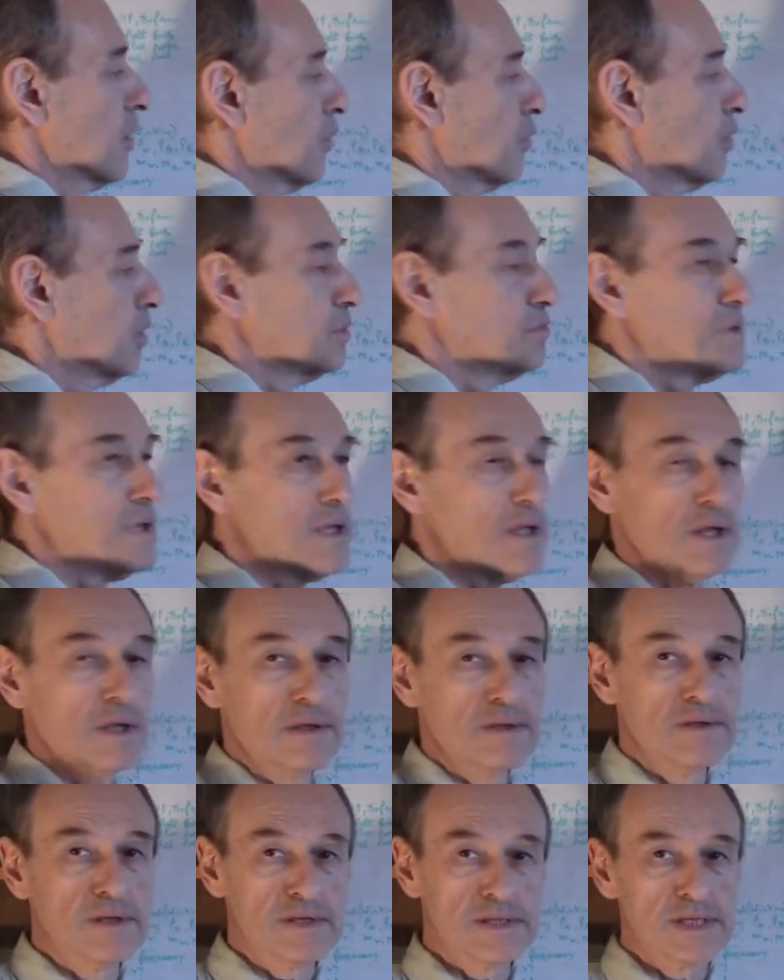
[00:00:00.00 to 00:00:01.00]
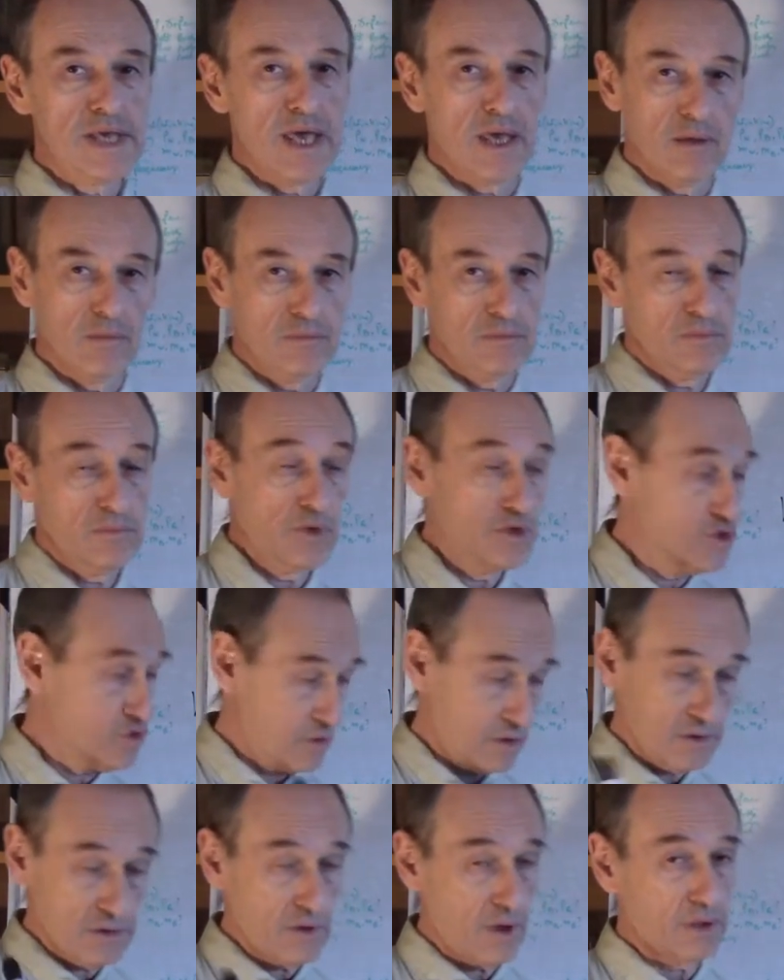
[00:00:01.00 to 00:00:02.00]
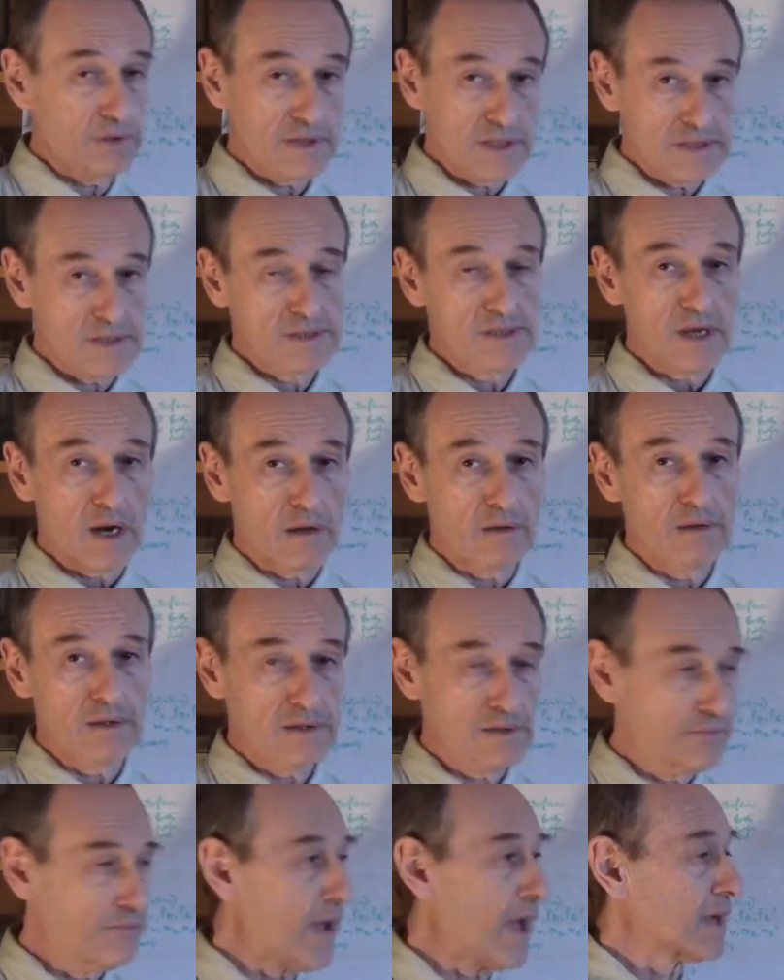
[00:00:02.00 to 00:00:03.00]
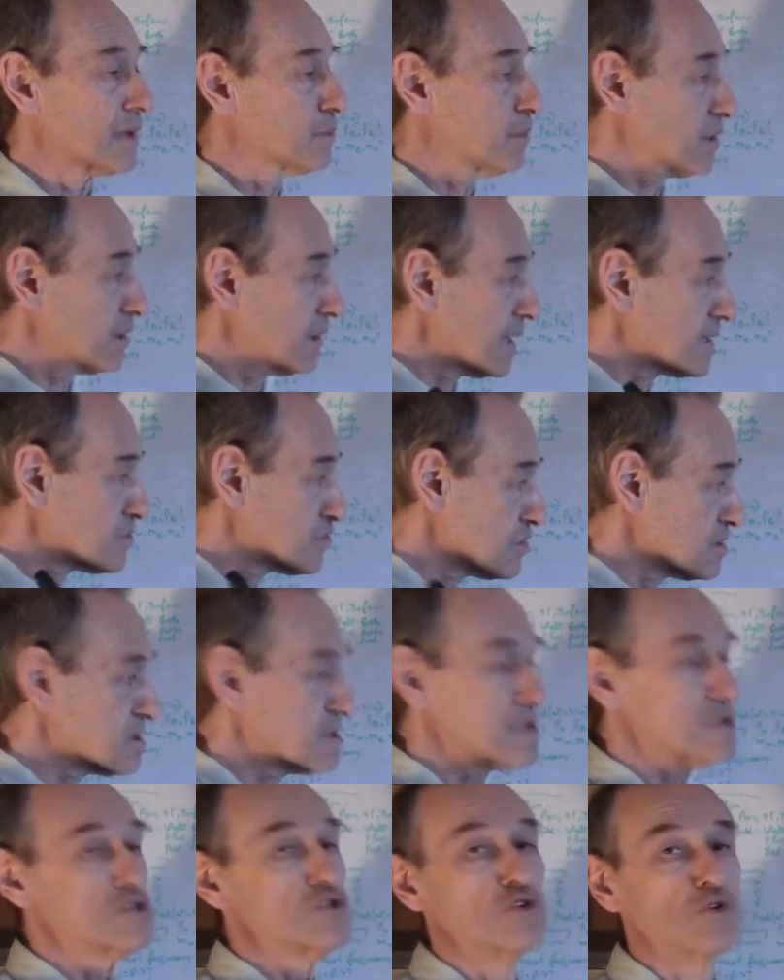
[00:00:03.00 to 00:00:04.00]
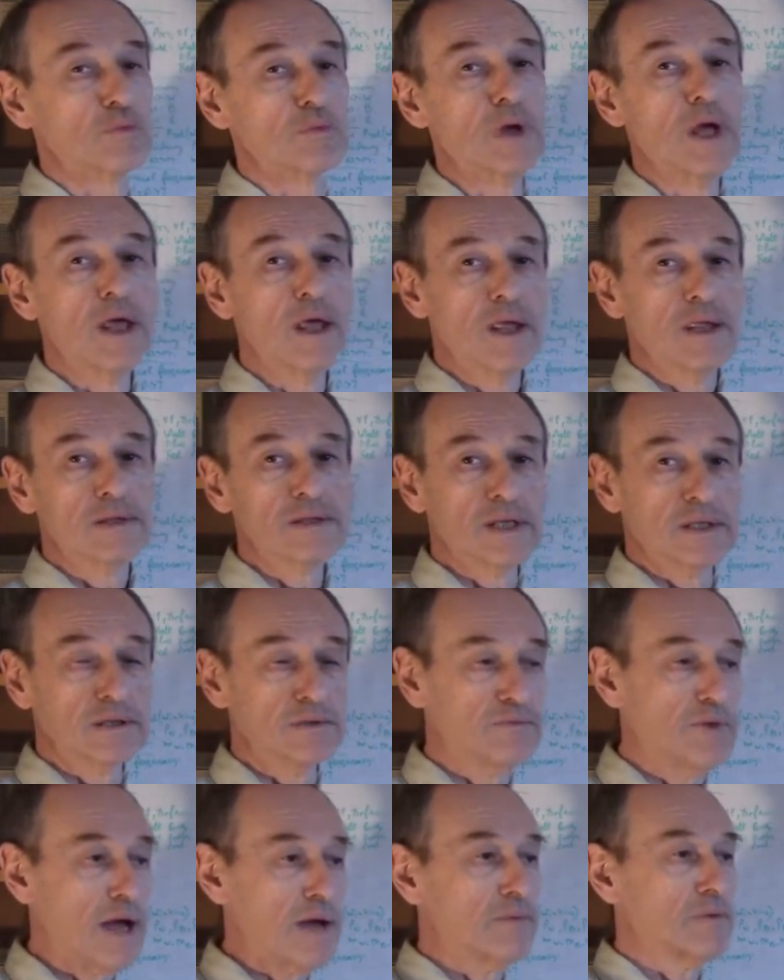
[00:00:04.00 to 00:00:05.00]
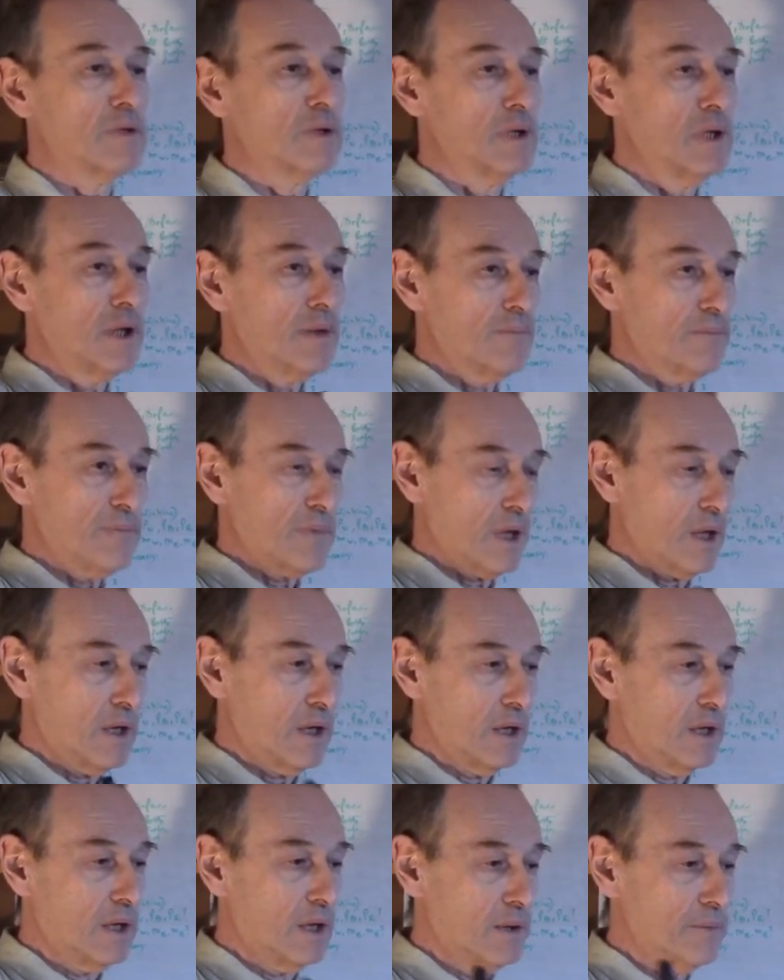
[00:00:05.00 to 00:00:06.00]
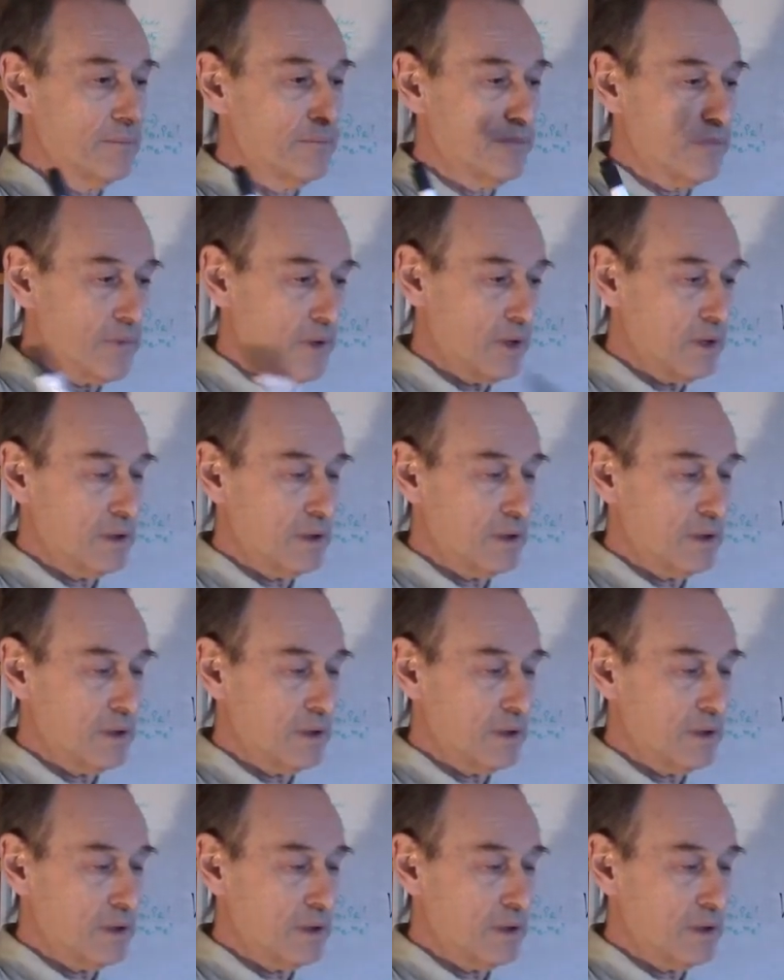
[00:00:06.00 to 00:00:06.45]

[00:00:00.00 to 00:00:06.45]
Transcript: will be the same, which not necessarily the fact, but let's just assume that if I will um,